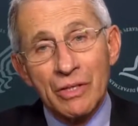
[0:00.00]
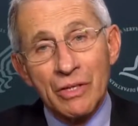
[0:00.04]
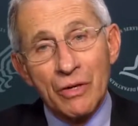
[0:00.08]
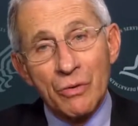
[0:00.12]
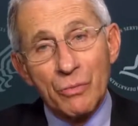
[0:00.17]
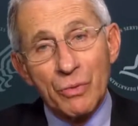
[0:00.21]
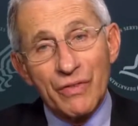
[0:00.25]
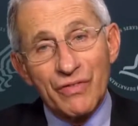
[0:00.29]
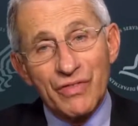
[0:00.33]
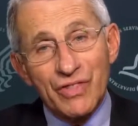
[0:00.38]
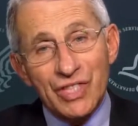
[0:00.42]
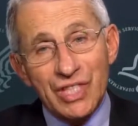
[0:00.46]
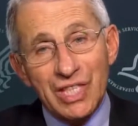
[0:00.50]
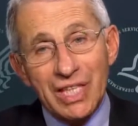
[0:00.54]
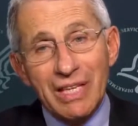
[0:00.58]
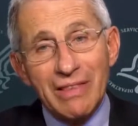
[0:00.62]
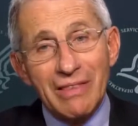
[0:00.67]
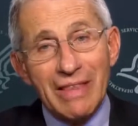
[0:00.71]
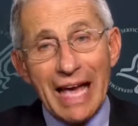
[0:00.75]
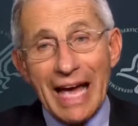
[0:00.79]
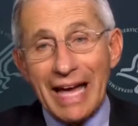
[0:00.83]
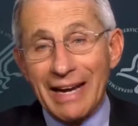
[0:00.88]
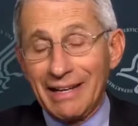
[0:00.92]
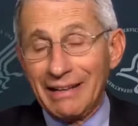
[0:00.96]
We've seen
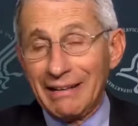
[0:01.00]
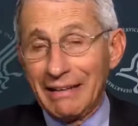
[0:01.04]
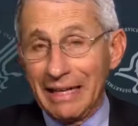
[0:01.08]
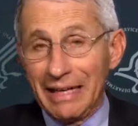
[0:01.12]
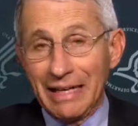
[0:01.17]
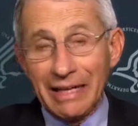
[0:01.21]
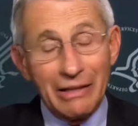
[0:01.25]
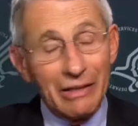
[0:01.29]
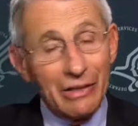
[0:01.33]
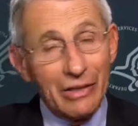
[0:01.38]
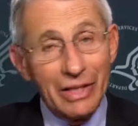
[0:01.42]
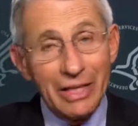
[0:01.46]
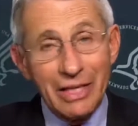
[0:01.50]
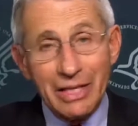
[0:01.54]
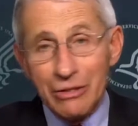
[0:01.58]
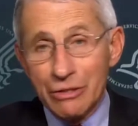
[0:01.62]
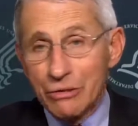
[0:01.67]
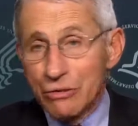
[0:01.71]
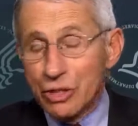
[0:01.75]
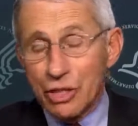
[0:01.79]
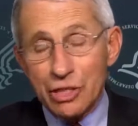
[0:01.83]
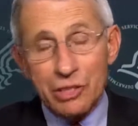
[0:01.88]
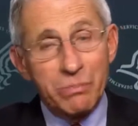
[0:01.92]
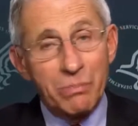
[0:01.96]
that in Italy.
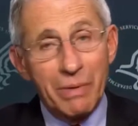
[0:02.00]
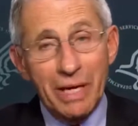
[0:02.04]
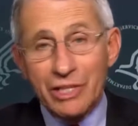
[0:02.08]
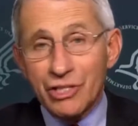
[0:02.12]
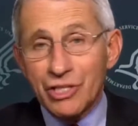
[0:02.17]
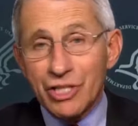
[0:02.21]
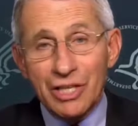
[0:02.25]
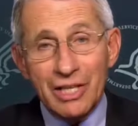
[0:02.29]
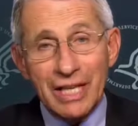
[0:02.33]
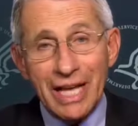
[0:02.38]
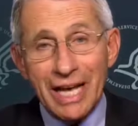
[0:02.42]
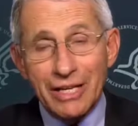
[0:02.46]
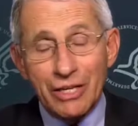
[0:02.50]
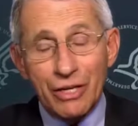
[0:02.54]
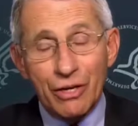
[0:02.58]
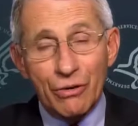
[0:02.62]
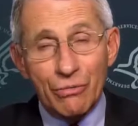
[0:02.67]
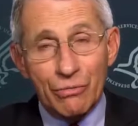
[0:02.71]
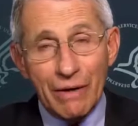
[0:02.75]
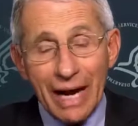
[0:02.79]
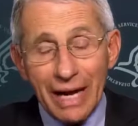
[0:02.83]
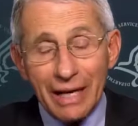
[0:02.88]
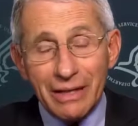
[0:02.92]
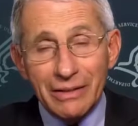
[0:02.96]
You just mentioned that
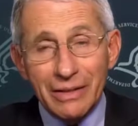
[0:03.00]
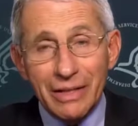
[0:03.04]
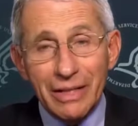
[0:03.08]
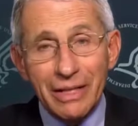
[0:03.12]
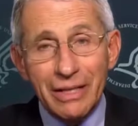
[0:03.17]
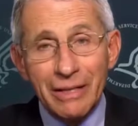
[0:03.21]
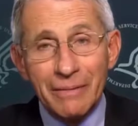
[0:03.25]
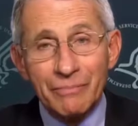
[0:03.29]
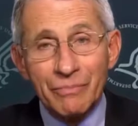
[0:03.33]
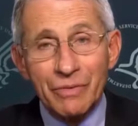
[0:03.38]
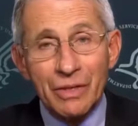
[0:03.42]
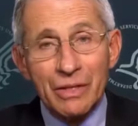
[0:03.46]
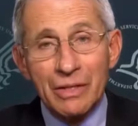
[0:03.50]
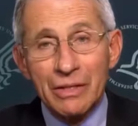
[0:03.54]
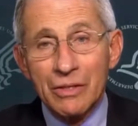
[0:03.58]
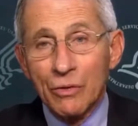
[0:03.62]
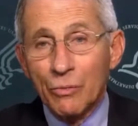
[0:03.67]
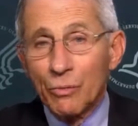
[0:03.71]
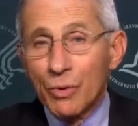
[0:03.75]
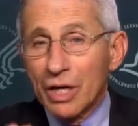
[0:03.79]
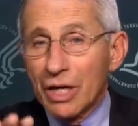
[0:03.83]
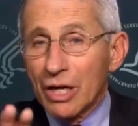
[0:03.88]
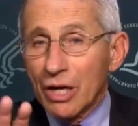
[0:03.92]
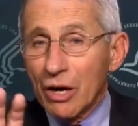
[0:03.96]
correctly.
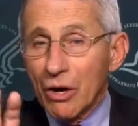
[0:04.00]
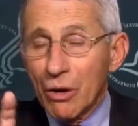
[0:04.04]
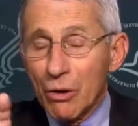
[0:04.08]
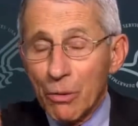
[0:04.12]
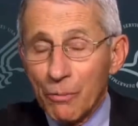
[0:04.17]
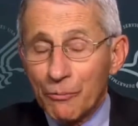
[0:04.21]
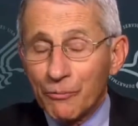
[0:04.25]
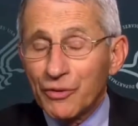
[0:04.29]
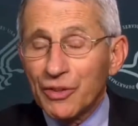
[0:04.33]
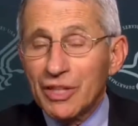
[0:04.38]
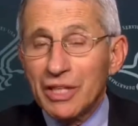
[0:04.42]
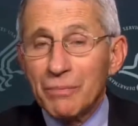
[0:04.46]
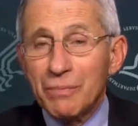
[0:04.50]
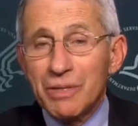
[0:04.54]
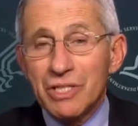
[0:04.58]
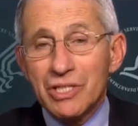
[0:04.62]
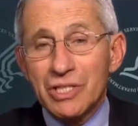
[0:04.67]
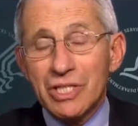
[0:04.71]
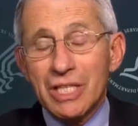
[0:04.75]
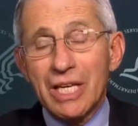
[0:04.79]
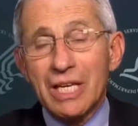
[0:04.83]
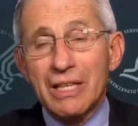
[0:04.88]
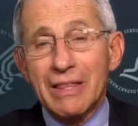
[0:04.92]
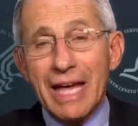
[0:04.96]
We're going to hopefully be
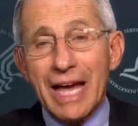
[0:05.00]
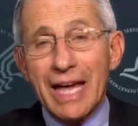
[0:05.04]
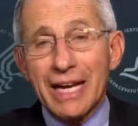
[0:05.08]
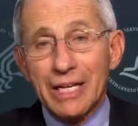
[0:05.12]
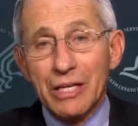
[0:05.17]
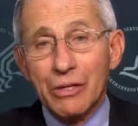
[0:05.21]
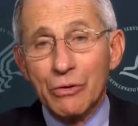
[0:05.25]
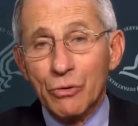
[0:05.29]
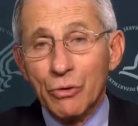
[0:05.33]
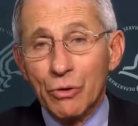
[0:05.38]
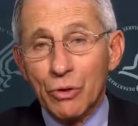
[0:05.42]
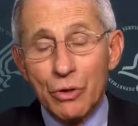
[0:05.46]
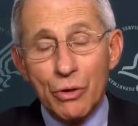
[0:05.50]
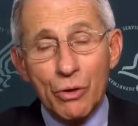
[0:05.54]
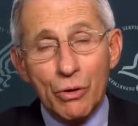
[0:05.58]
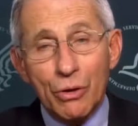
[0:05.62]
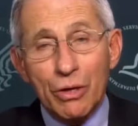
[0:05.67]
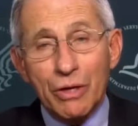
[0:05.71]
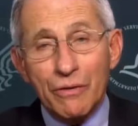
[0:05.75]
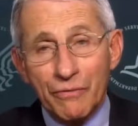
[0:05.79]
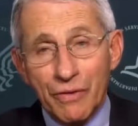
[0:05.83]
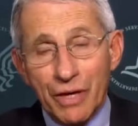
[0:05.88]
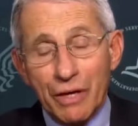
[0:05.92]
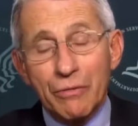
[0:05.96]
seeing that in New
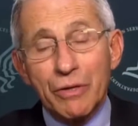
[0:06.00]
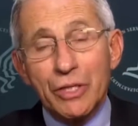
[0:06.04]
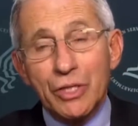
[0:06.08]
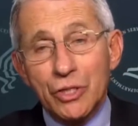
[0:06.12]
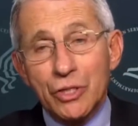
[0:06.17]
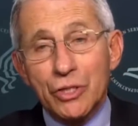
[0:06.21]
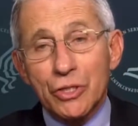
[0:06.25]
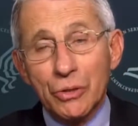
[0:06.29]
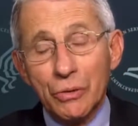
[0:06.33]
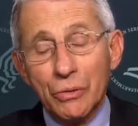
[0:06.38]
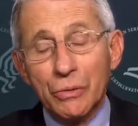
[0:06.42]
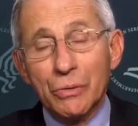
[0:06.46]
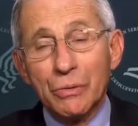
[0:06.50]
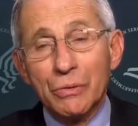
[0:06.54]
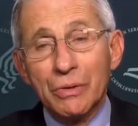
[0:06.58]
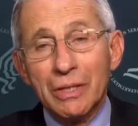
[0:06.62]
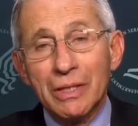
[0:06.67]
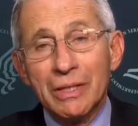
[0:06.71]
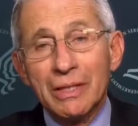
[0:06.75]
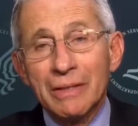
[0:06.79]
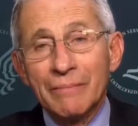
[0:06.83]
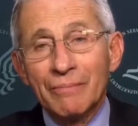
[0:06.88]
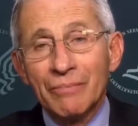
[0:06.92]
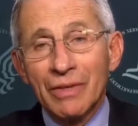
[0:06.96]
York very soon.
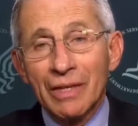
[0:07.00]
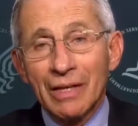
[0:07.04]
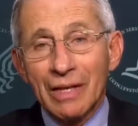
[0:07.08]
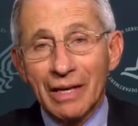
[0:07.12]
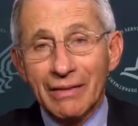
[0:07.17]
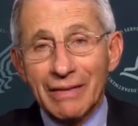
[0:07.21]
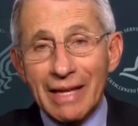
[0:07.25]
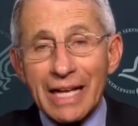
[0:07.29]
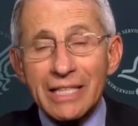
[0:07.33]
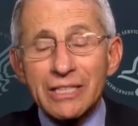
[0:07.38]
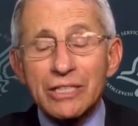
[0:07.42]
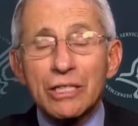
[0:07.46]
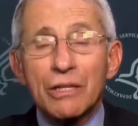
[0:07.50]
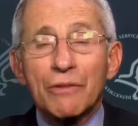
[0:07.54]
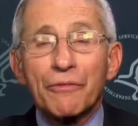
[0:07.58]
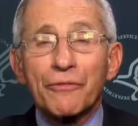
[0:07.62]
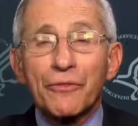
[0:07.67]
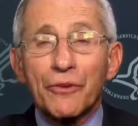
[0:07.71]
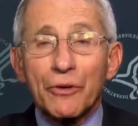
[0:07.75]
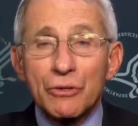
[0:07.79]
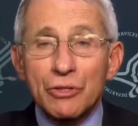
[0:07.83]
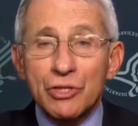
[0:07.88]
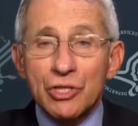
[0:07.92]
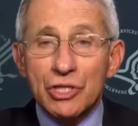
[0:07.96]
And that's the
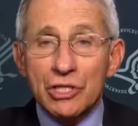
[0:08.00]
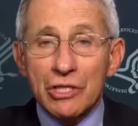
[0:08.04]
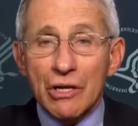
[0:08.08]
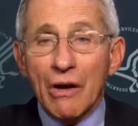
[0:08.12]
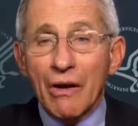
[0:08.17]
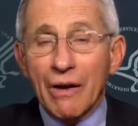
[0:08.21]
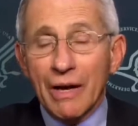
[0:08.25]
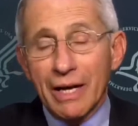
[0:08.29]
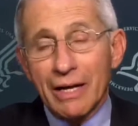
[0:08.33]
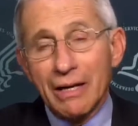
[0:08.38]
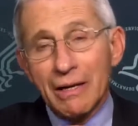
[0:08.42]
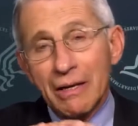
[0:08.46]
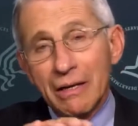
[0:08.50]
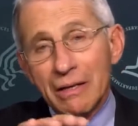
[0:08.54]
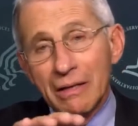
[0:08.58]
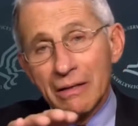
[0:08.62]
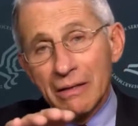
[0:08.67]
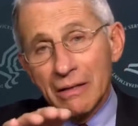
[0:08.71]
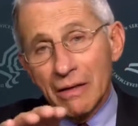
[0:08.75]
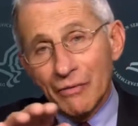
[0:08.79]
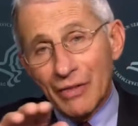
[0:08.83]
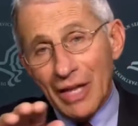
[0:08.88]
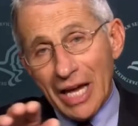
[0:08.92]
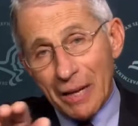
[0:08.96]
first sign
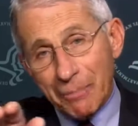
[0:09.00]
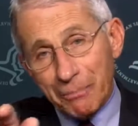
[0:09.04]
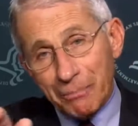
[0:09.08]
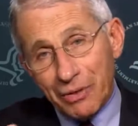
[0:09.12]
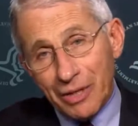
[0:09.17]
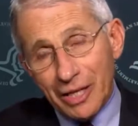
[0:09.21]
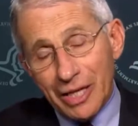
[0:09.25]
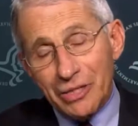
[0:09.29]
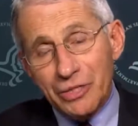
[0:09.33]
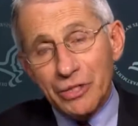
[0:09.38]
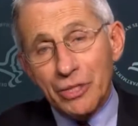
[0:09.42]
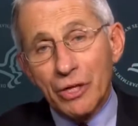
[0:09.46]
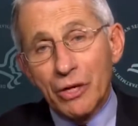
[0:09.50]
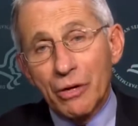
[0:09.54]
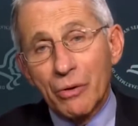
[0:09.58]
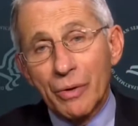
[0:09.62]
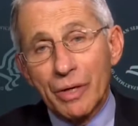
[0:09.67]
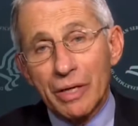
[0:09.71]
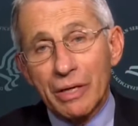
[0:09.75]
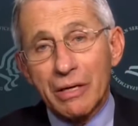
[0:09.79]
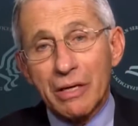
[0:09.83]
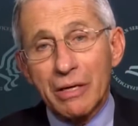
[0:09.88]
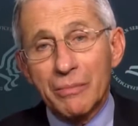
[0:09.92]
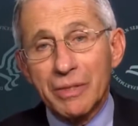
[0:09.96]
of that plateau
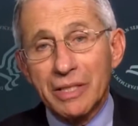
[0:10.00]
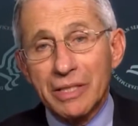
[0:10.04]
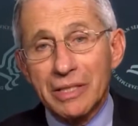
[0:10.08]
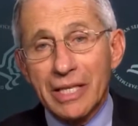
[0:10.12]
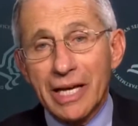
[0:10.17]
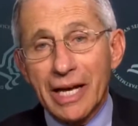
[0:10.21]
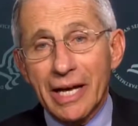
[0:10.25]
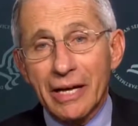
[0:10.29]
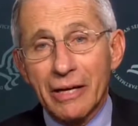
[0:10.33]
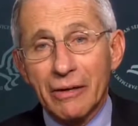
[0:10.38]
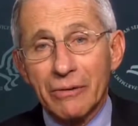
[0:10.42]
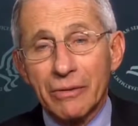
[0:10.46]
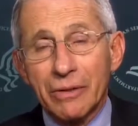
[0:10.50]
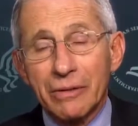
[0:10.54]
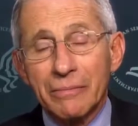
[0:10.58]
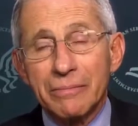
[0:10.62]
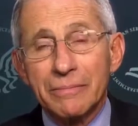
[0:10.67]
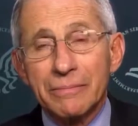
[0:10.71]
and coming down.